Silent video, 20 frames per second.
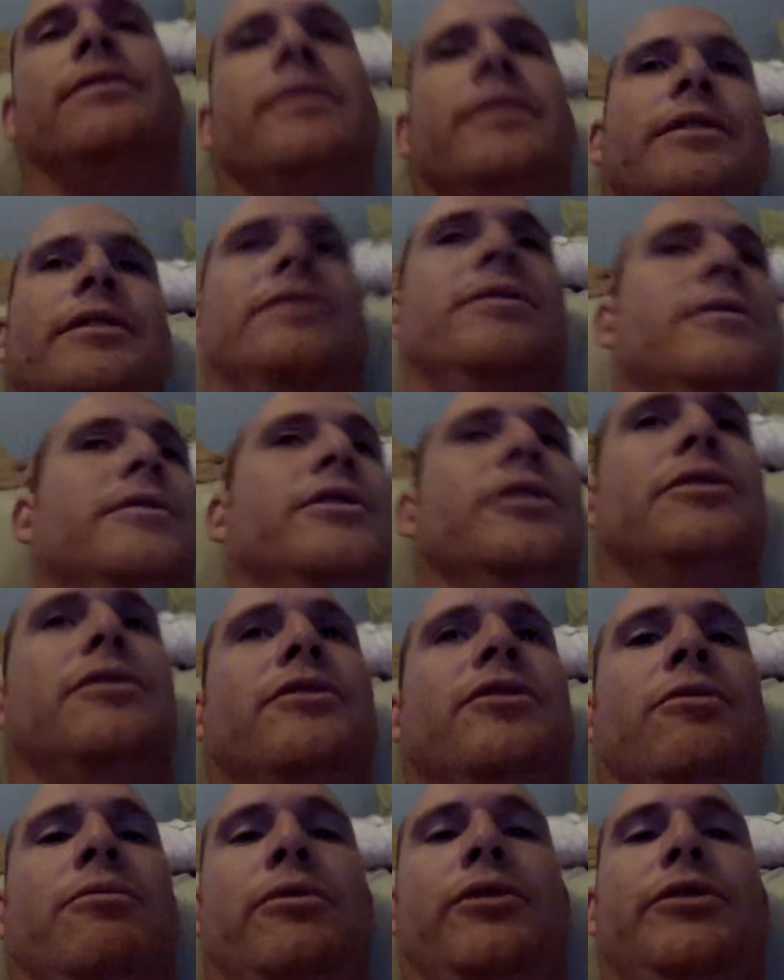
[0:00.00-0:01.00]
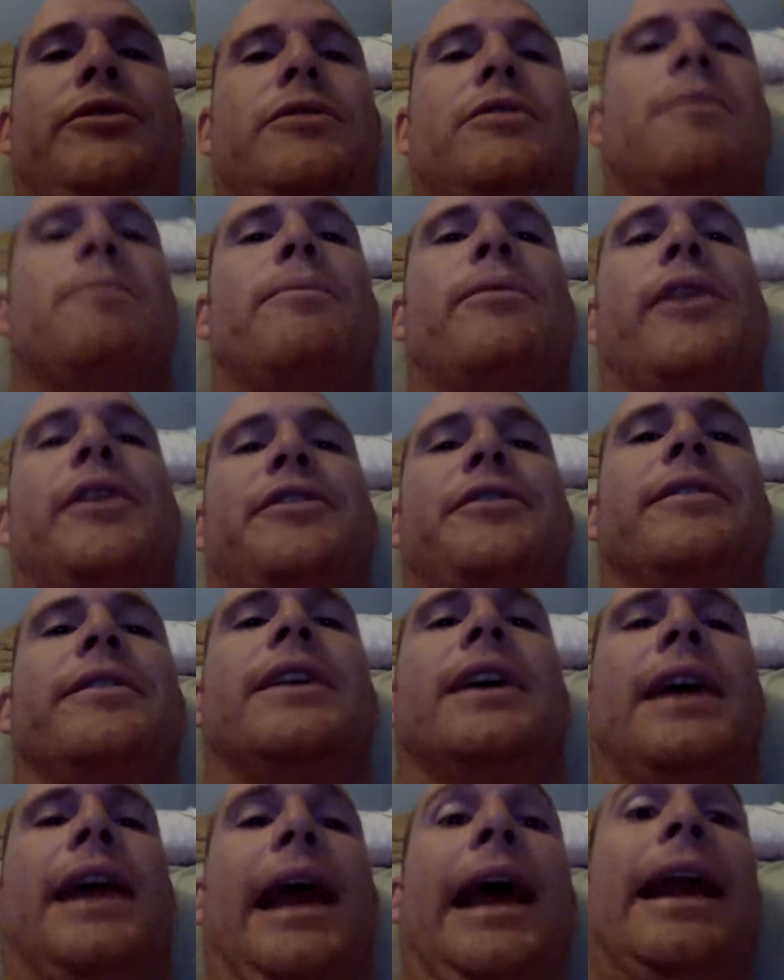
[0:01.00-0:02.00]
There's just so much compression
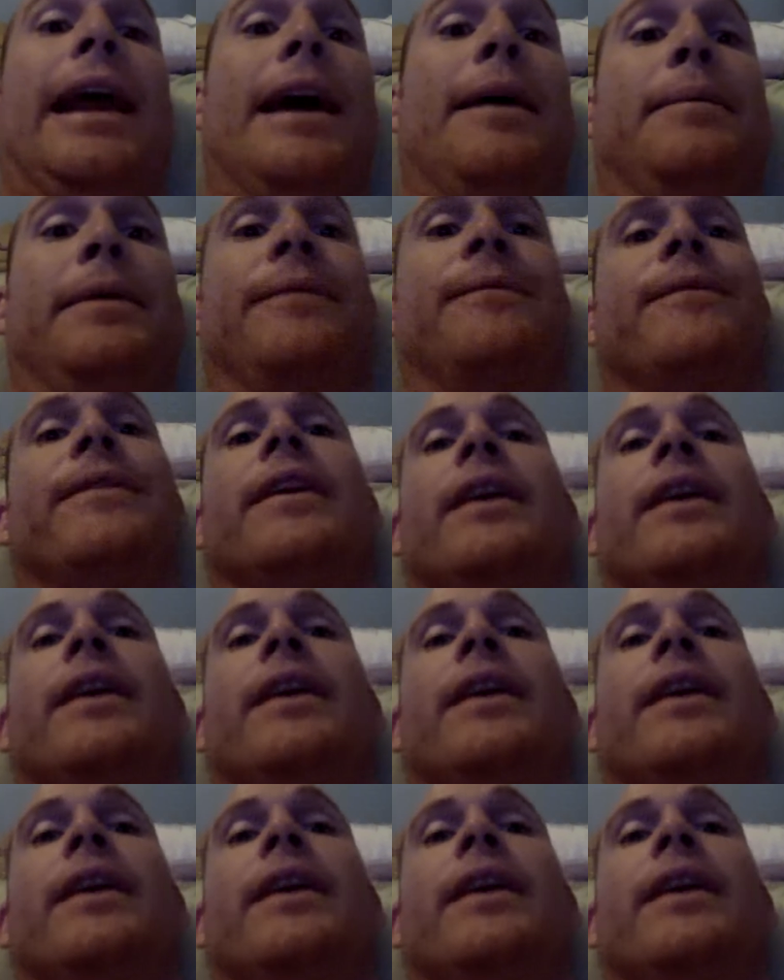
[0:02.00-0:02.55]
that can happen.